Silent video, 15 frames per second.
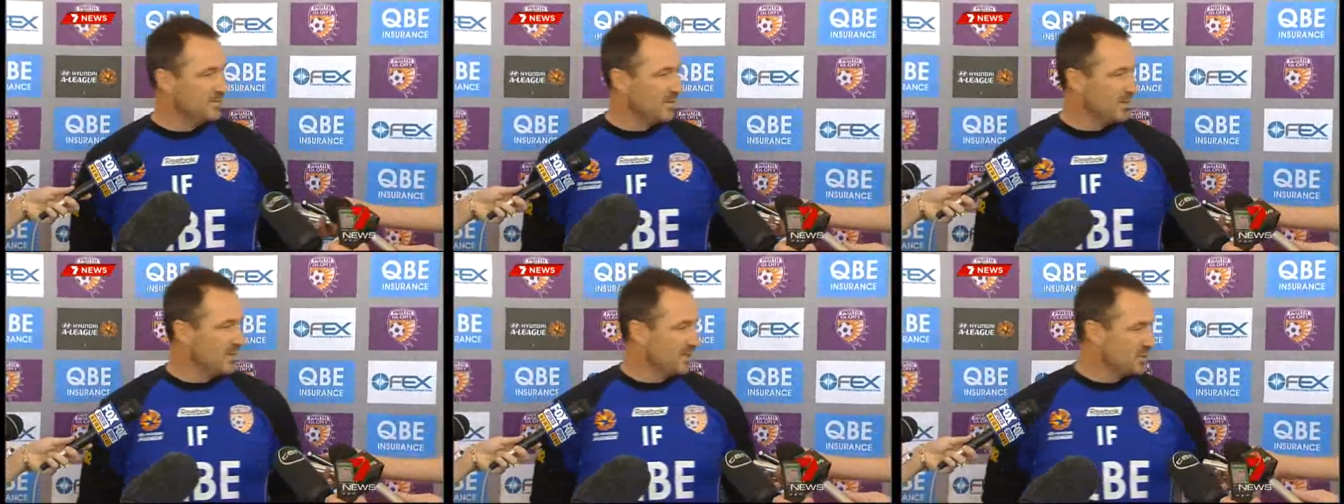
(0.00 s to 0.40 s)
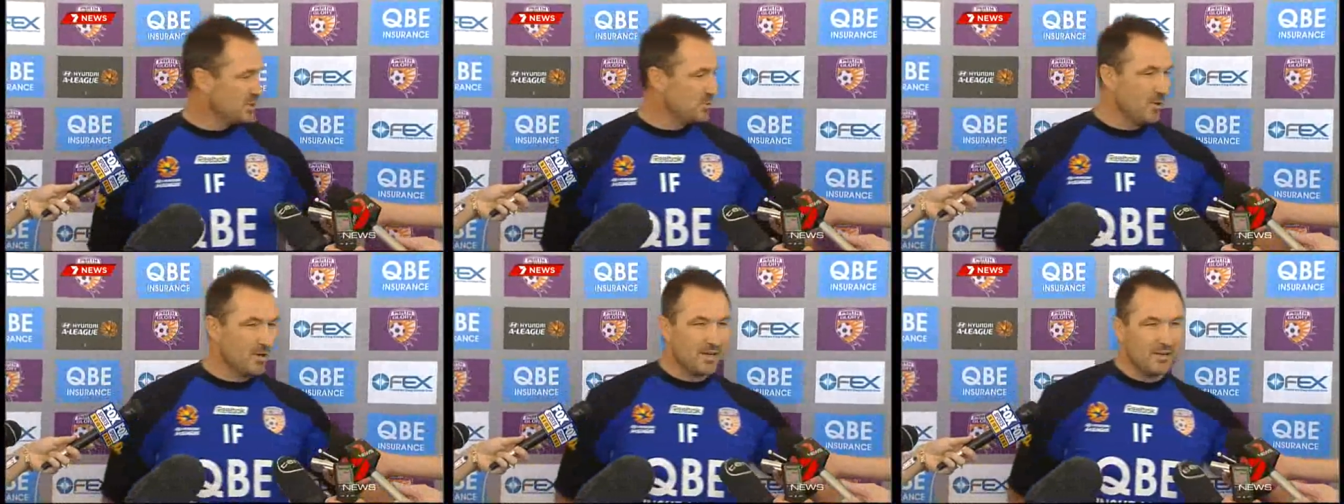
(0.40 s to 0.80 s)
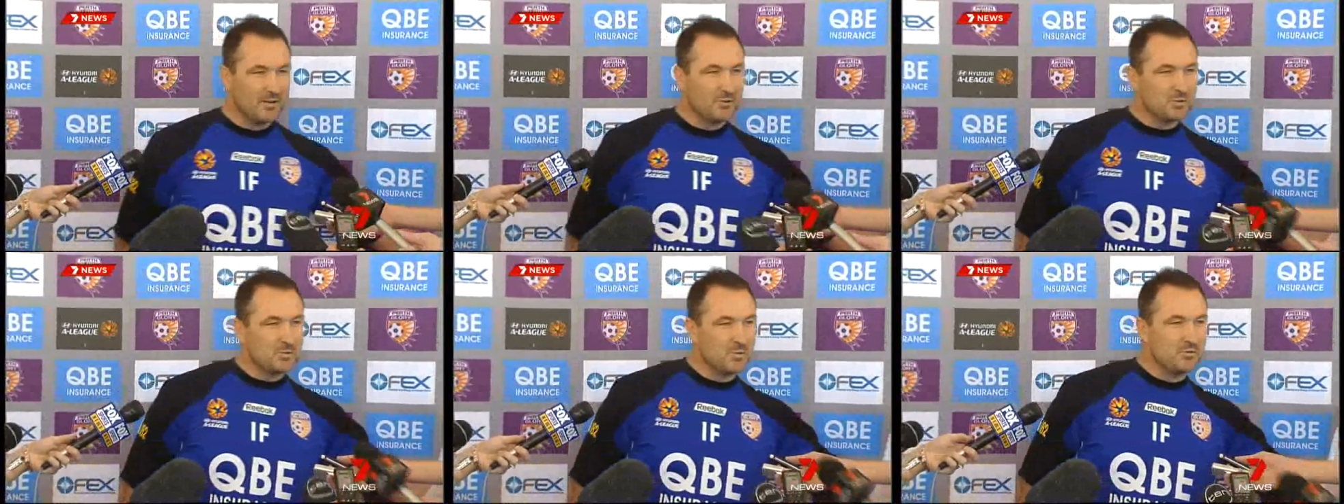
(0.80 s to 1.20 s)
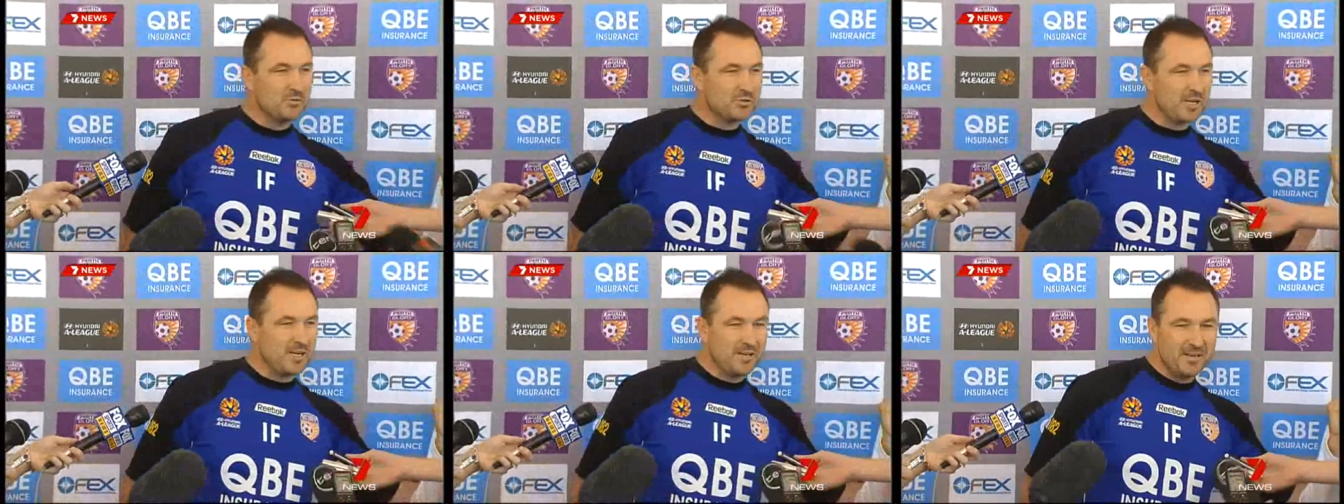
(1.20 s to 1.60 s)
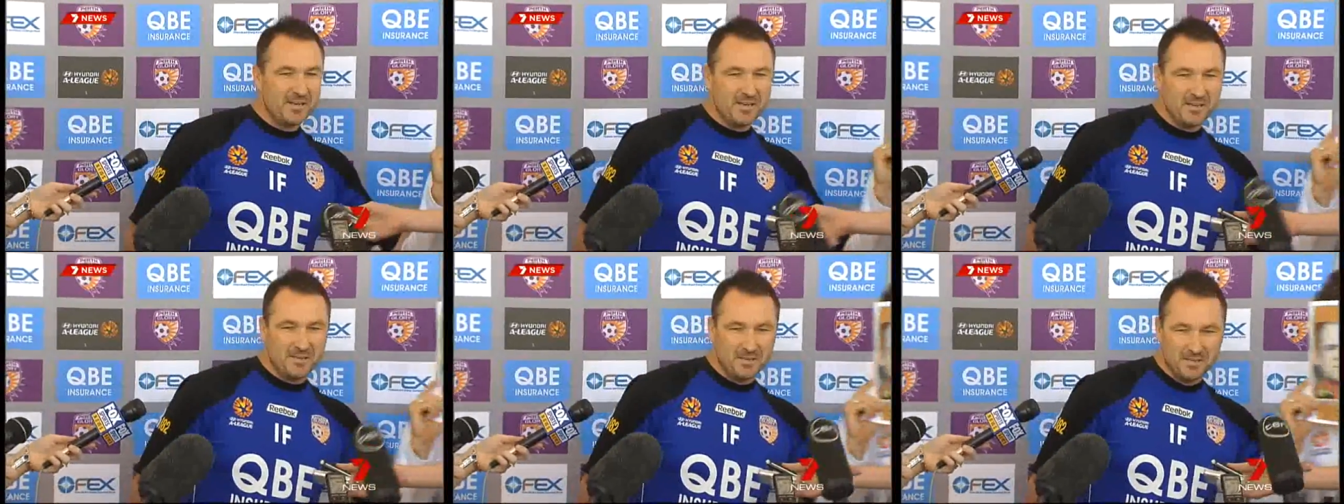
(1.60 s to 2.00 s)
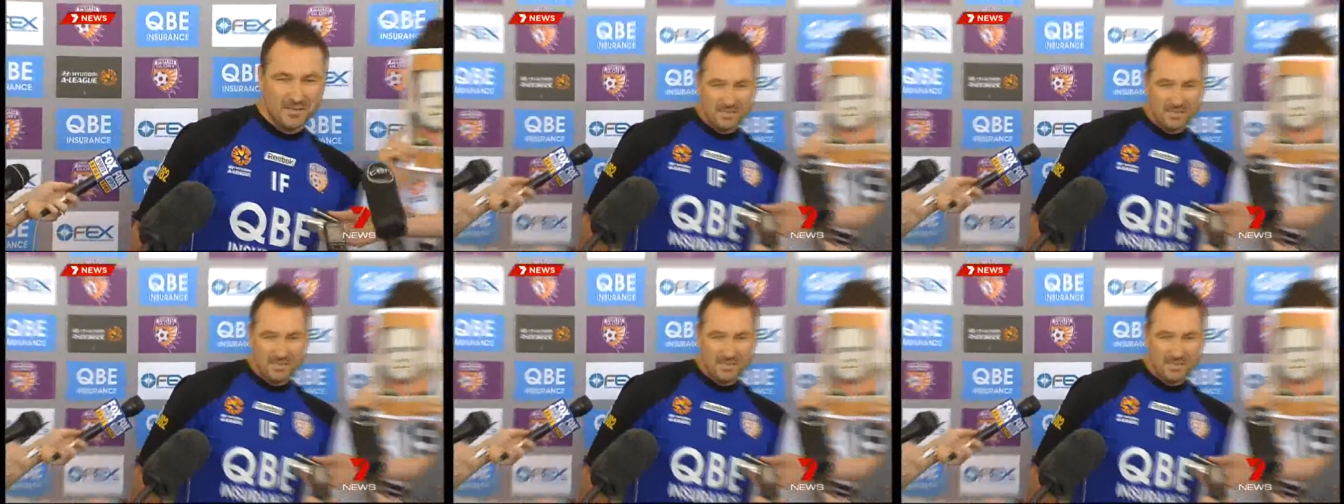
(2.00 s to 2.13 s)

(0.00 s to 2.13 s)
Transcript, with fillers: I, I, just want to announce our new signing here,